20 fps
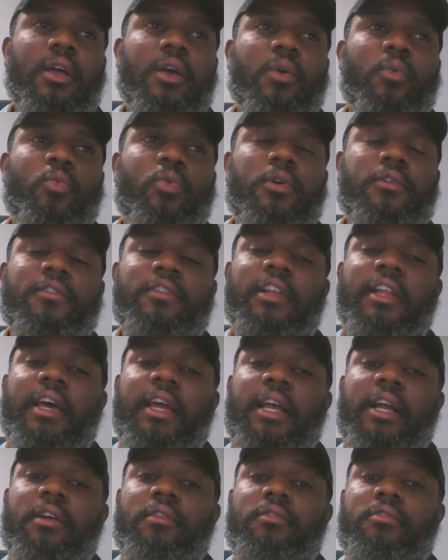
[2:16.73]
words like
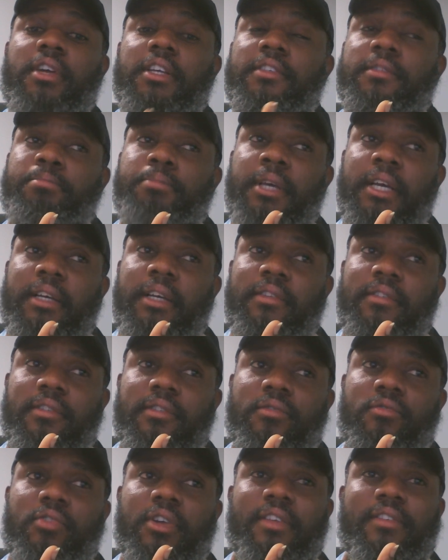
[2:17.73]
respect,
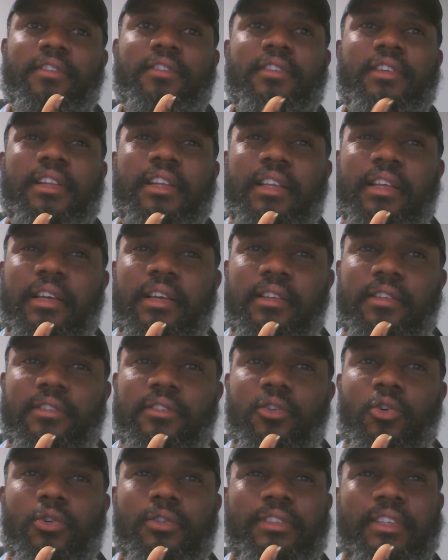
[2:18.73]
resilience,
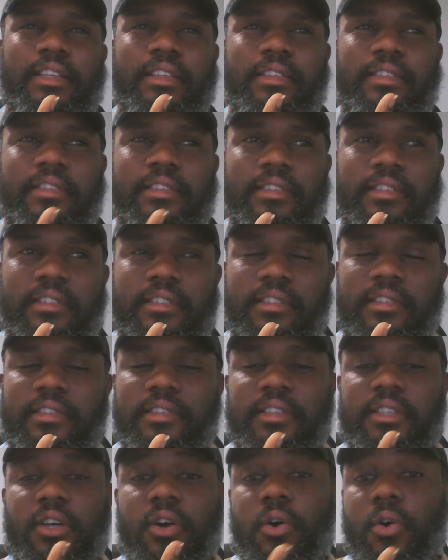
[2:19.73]

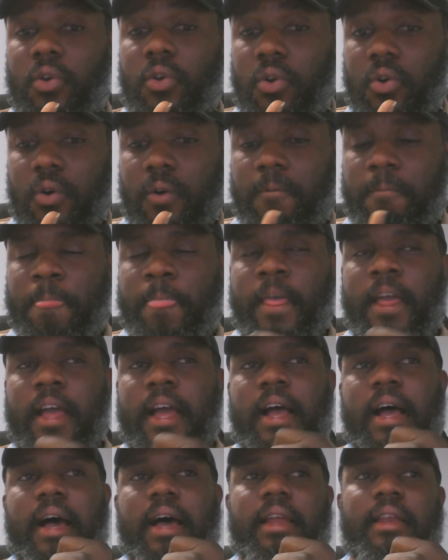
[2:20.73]
authenticity, honor,
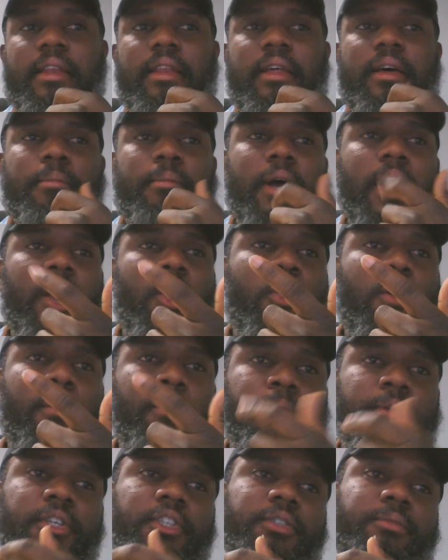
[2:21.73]
and
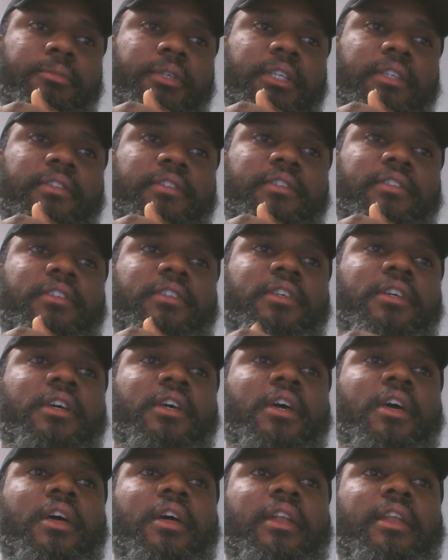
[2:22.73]
accomplishment.
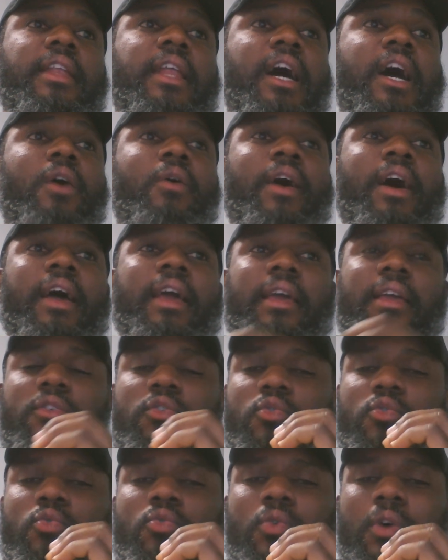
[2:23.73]
Now, I
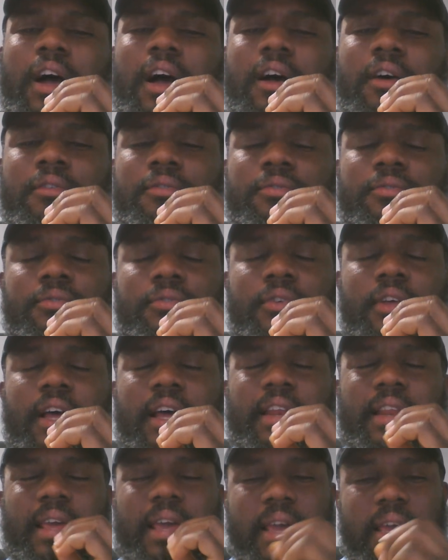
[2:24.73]
do have
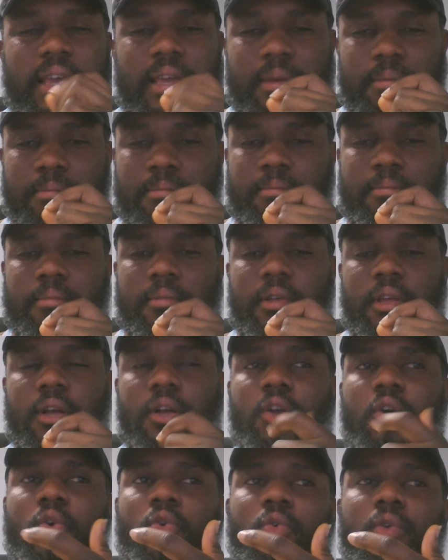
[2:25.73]
an aim, a
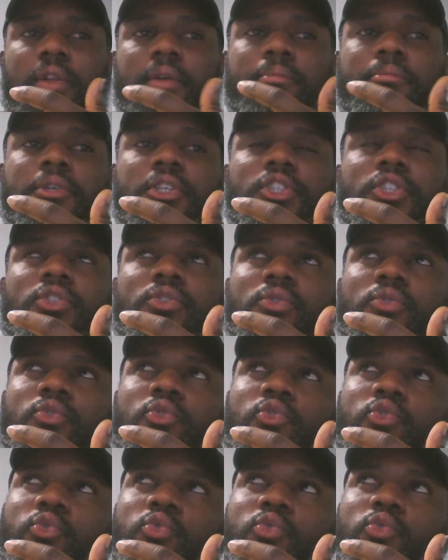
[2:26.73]
goal, a mission
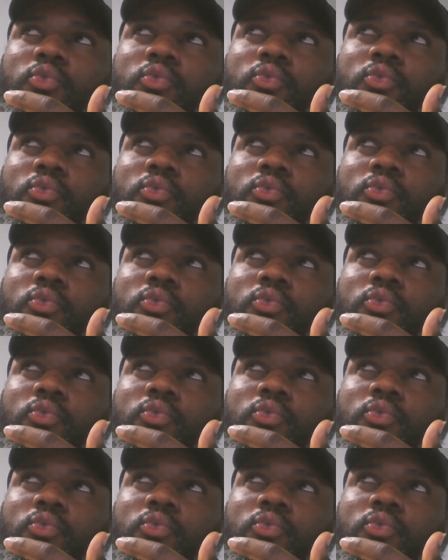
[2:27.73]
to